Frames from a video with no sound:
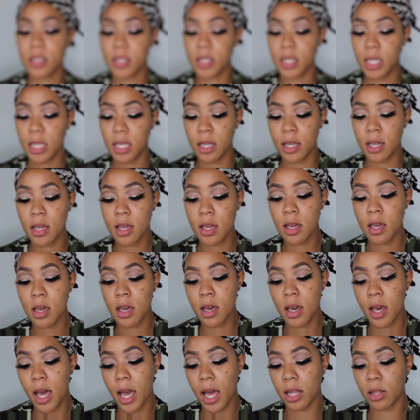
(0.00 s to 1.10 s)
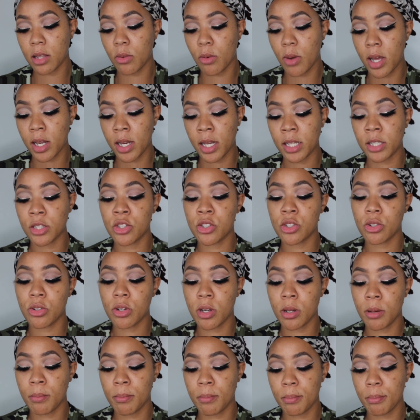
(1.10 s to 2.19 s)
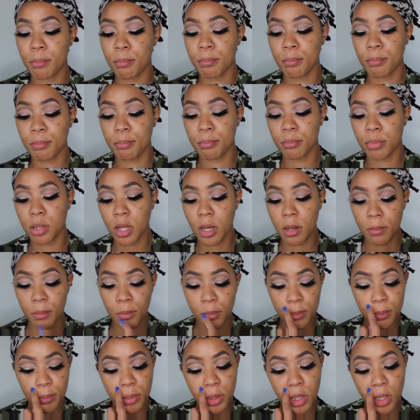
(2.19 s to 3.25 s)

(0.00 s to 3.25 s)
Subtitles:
the Hyaluronic Serum Plump